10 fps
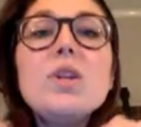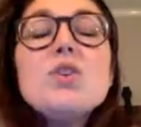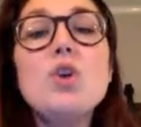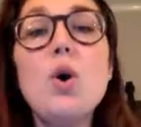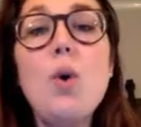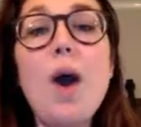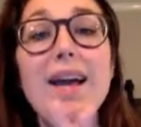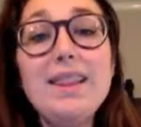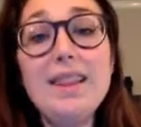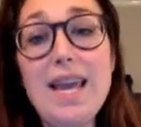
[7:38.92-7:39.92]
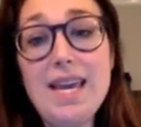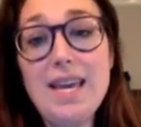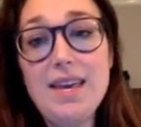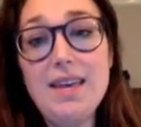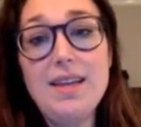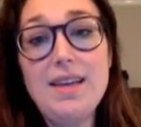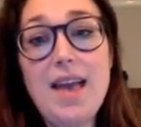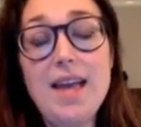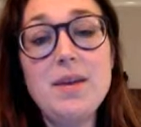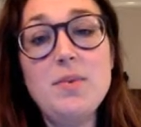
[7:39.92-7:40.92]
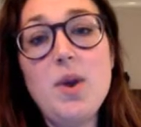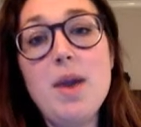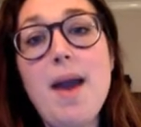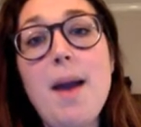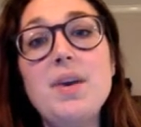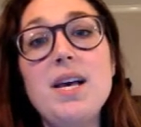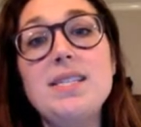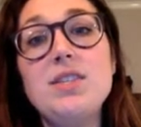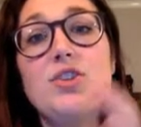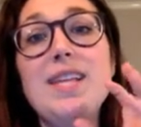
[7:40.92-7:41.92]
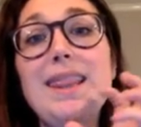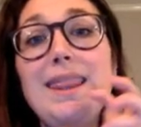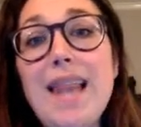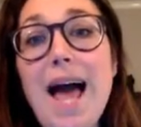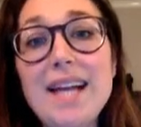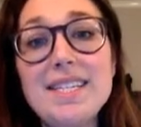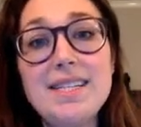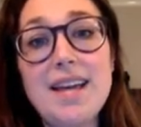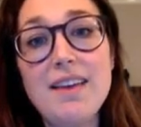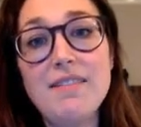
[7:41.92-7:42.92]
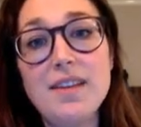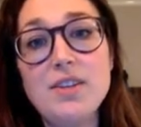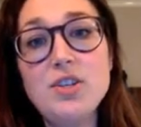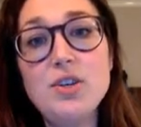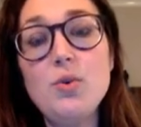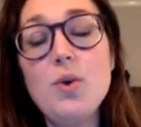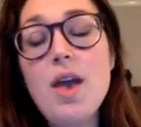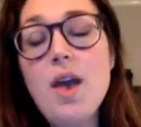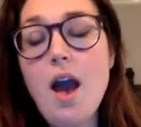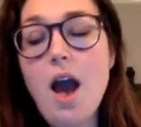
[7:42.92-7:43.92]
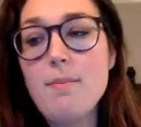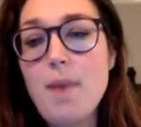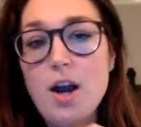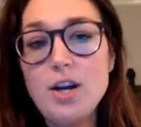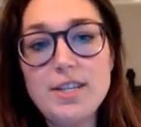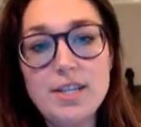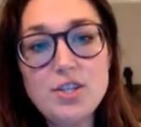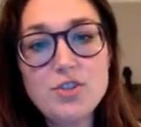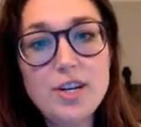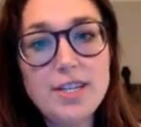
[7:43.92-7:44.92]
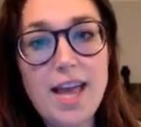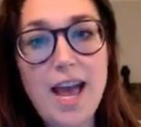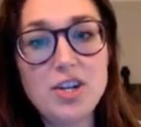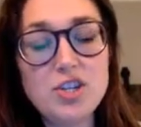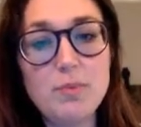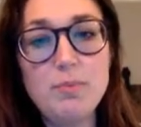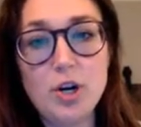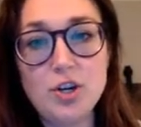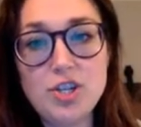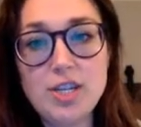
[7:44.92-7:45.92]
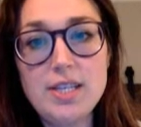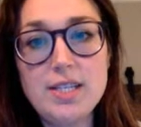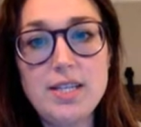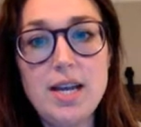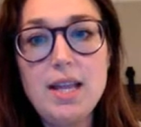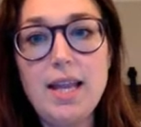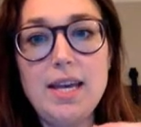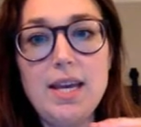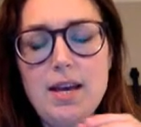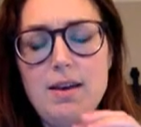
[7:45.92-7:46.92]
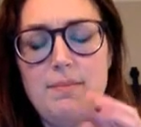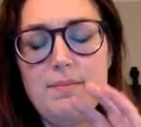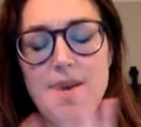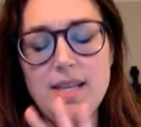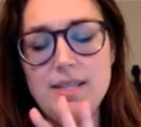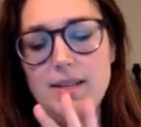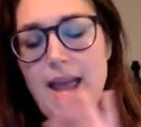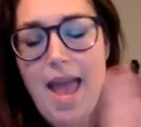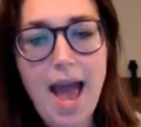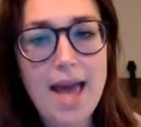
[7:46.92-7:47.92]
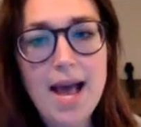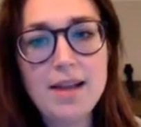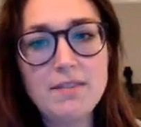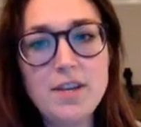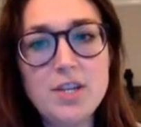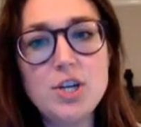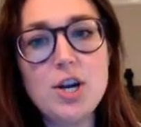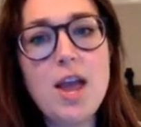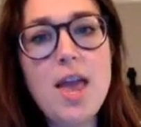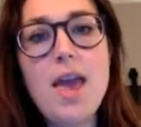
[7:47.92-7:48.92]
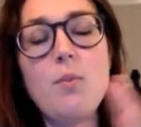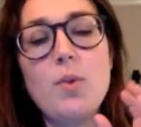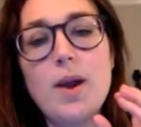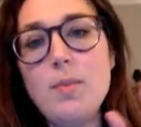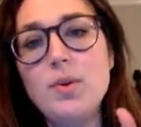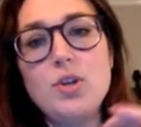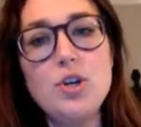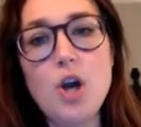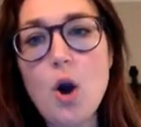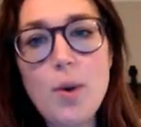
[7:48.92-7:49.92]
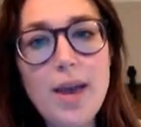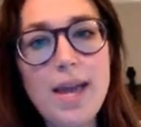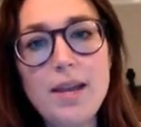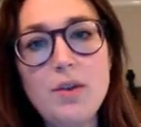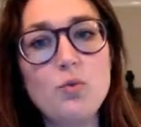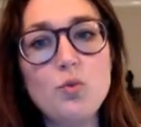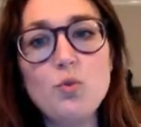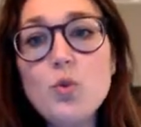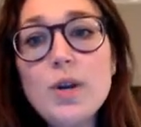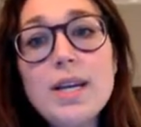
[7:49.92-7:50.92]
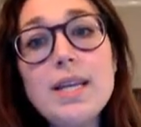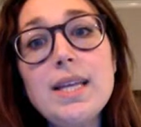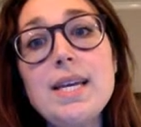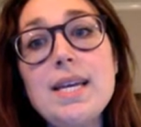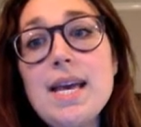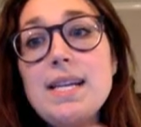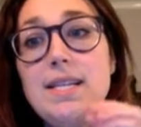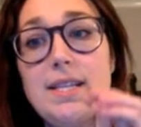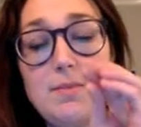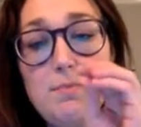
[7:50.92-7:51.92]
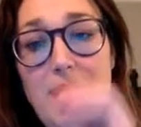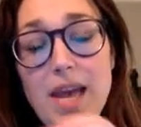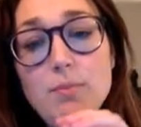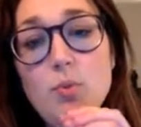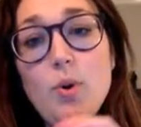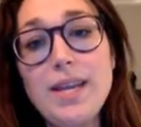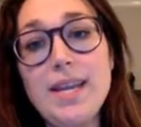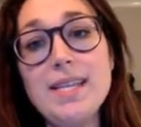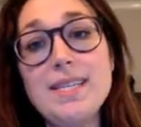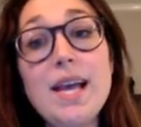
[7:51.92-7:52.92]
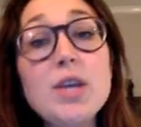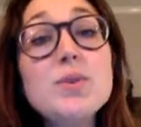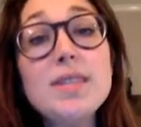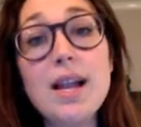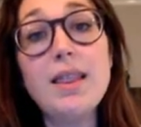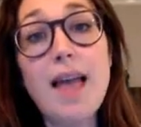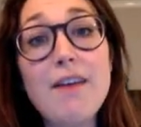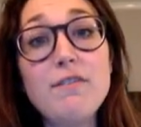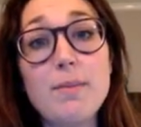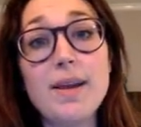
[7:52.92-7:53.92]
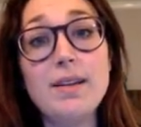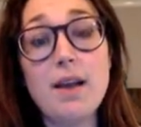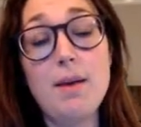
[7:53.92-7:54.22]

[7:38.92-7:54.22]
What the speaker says: So I like NWEA MAP because there's a lot to dive into. Our district actually purchased it's an add-on feature, and we're able to go in and really pinpoint needs. And I use that a lot for my